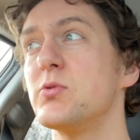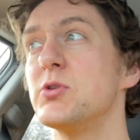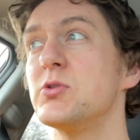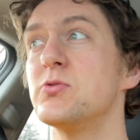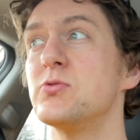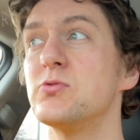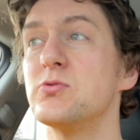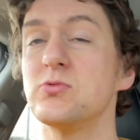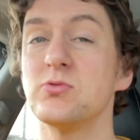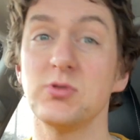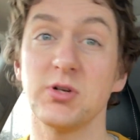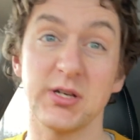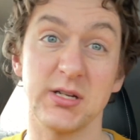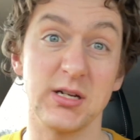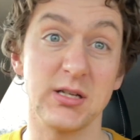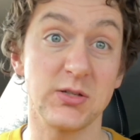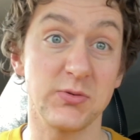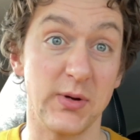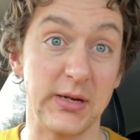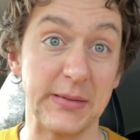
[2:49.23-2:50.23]
You're looking
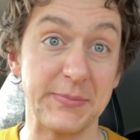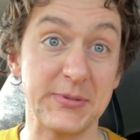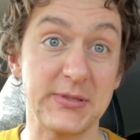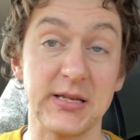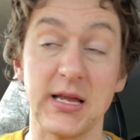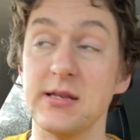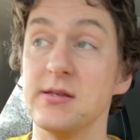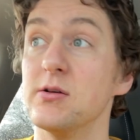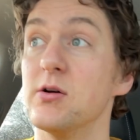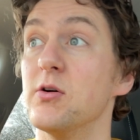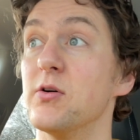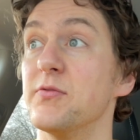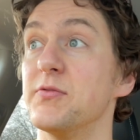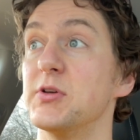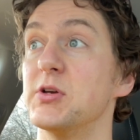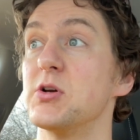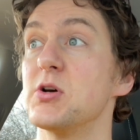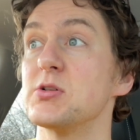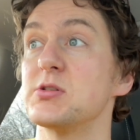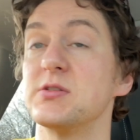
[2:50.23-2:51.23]
at 20% of
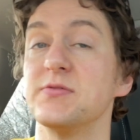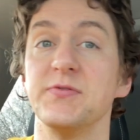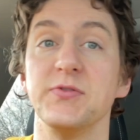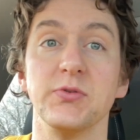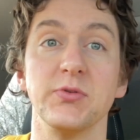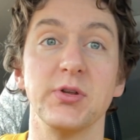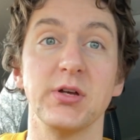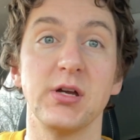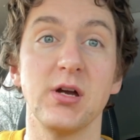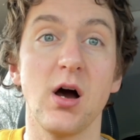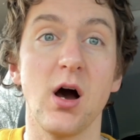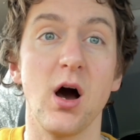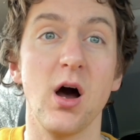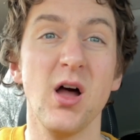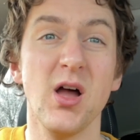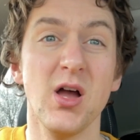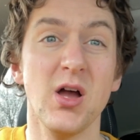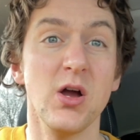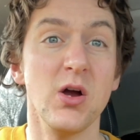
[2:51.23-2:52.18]
the cost to fuel the car,